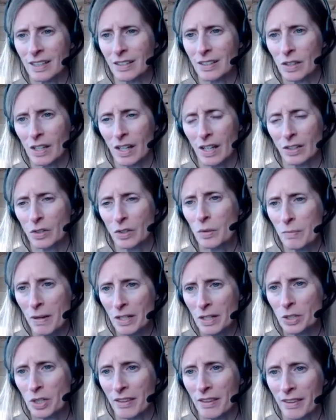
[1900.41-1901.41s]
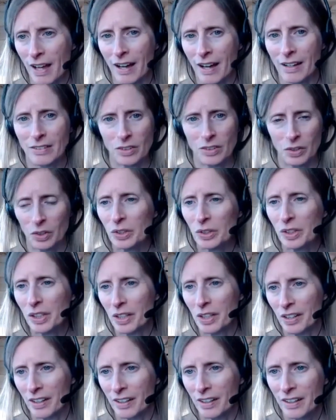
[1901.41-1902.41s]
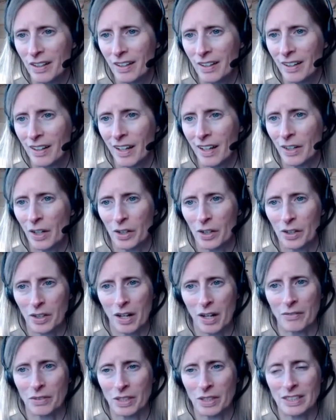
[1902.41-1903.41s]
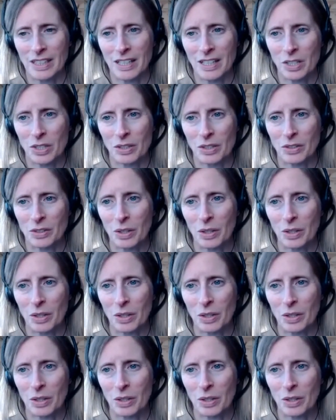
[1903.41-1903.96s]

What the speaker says: And you mentioned that earlier in our conversation.